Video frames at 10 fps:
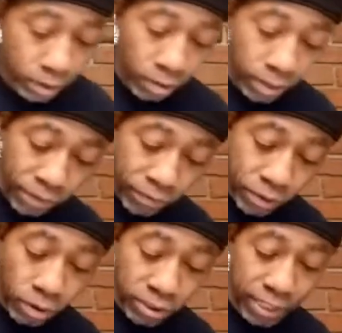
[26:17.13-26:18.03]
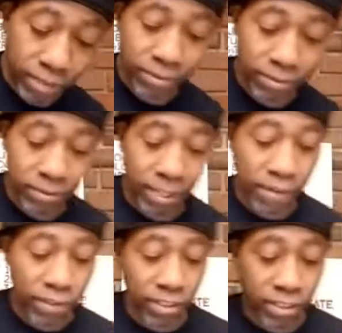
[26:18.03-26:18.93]
life. Oh, see,
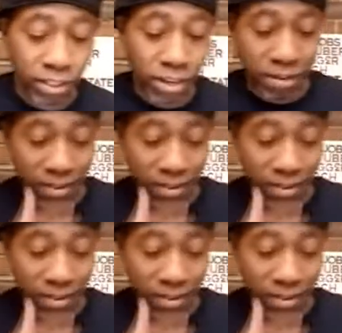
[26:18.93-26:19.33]
life is just